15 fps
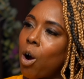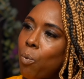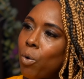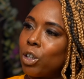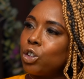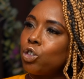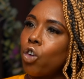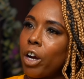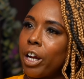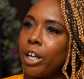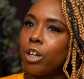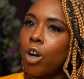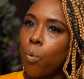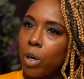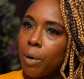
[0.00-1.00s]
what I want to try
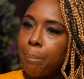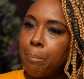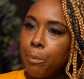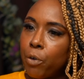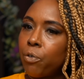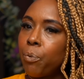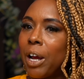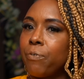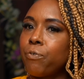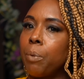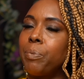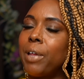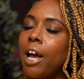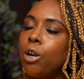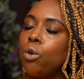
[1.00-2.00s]
and I want to move away
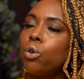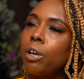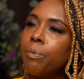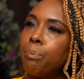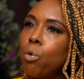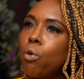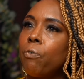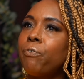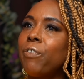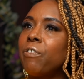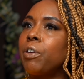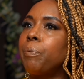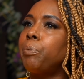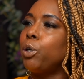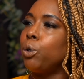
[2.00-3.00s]
from that and look at more
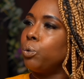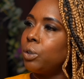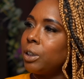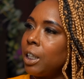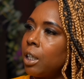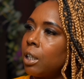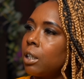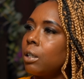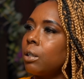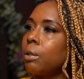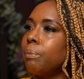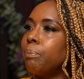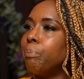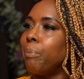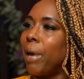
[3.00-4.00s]
therapeutic
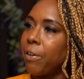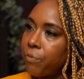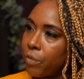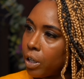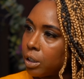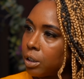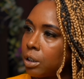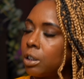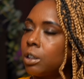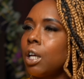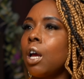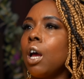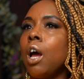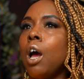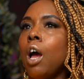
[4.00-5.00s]
okay. methods.
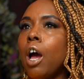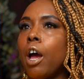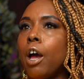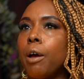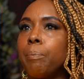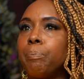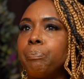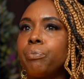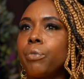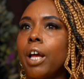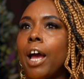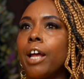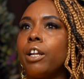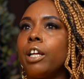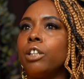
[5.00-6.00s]
Okay. Um
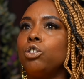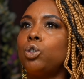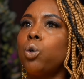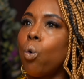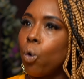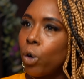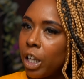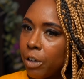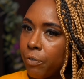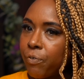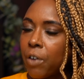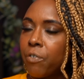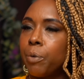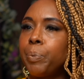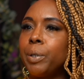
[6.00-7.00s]
and and talking
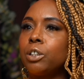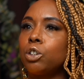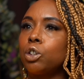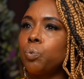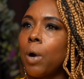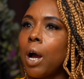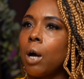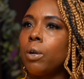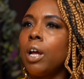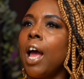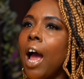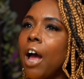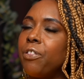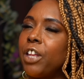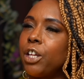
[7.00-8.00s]
therapies as well.
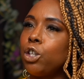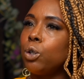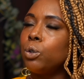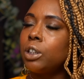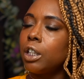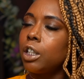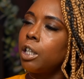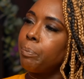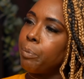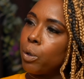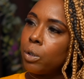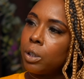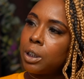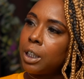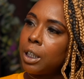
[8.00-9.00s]
Mm. And then mm. using
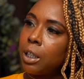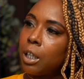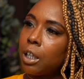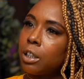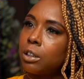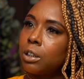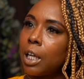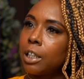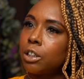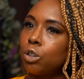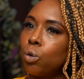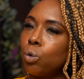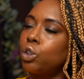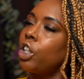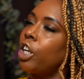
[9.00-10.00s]
community as as
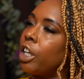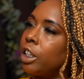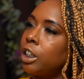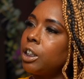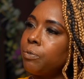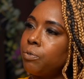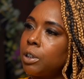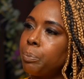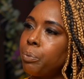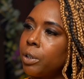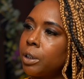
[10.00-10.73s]
an alternative to